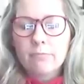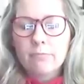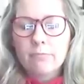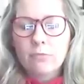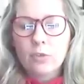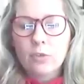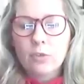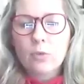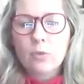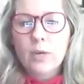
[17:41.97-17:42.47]

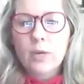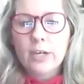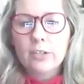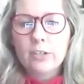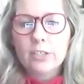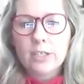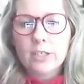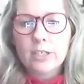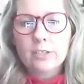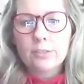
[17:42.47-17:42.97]
required
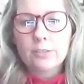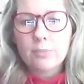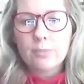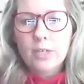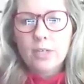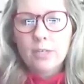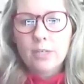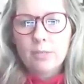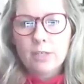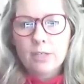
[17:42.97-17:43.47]
to enter
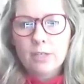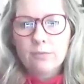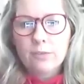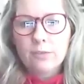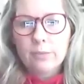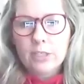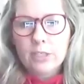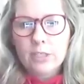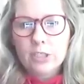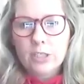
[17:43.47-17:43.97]
payment
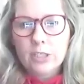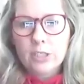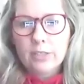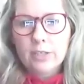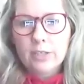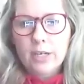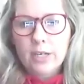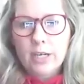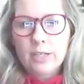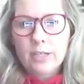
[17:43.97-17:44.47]
information at
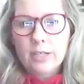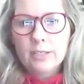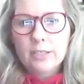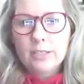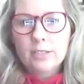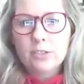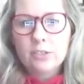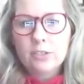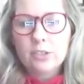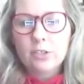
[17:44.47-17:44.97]
the end.
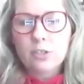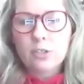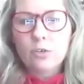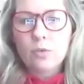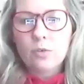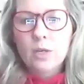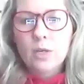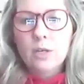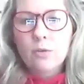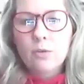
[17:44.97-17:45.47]
So
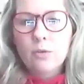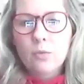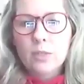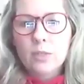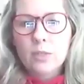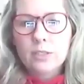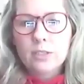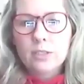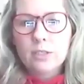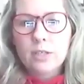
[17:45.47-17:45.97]

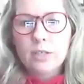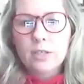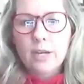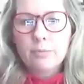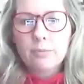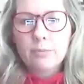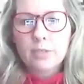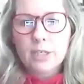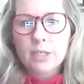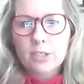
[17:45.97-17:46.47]
once an
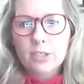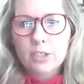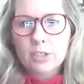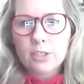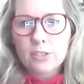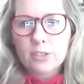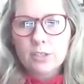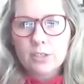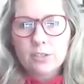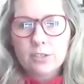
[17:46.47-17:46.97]
application
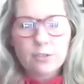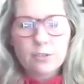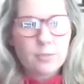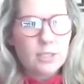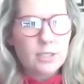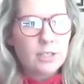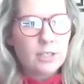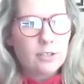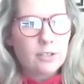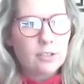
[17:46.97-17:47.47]
is
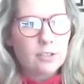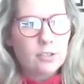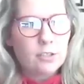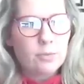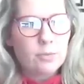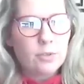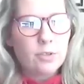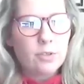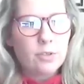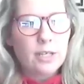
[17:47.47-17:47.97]
determined
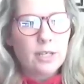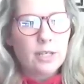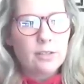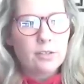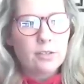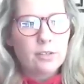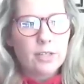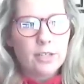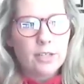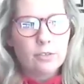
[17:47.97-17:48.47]
eligible and the
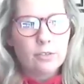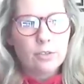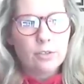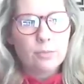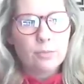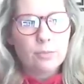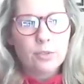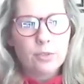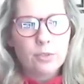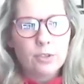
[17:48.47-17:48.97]
landlord
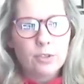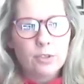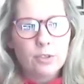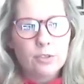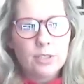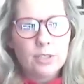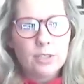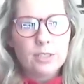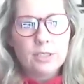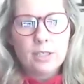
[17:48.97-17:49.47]

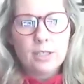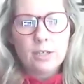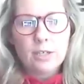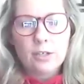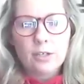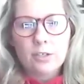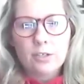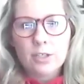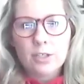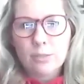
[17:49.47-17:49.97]
produces
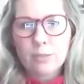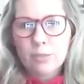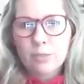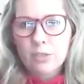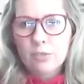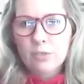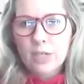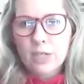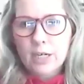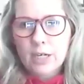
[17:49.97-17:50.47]
their
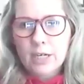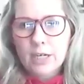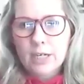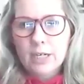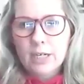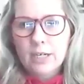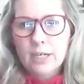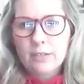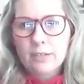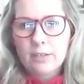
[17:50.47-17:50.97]

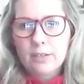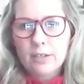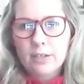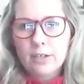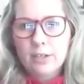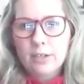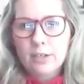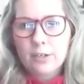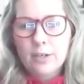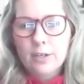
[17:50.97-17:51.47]
W-9 and
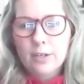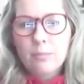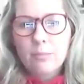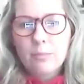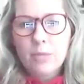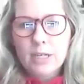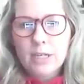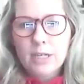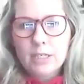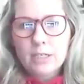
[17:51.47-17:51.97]
their
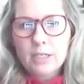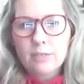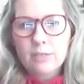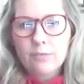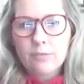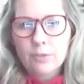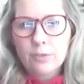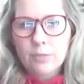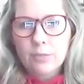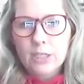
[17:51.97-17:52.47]
banking
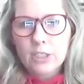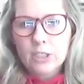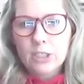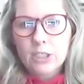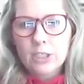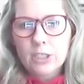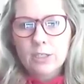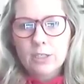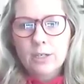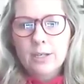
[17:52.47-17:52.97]

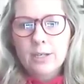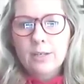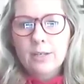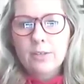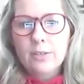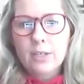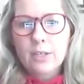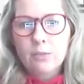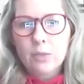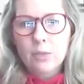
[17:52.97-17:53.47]
information,
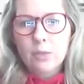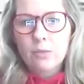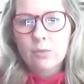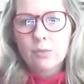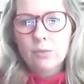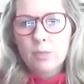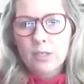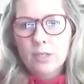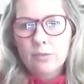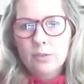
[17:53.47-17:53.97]
then we would
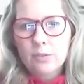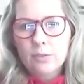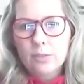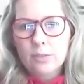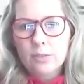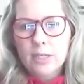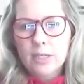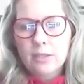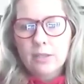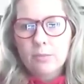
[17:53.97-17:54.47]
be able to
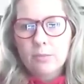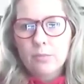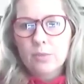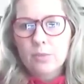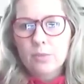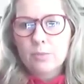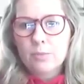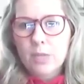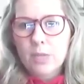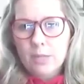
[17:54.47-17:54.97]
make the
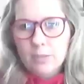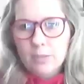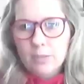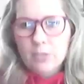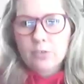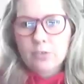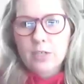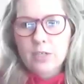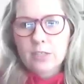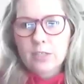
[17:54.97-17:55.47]
payment
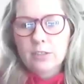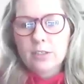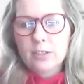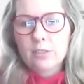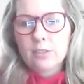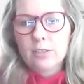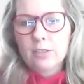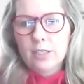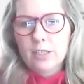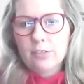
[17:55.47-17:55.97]
directly to
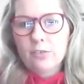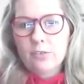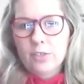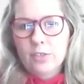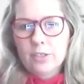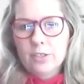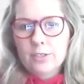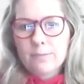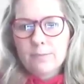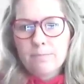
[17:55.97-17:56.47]

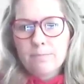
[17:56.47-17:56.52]
landlords.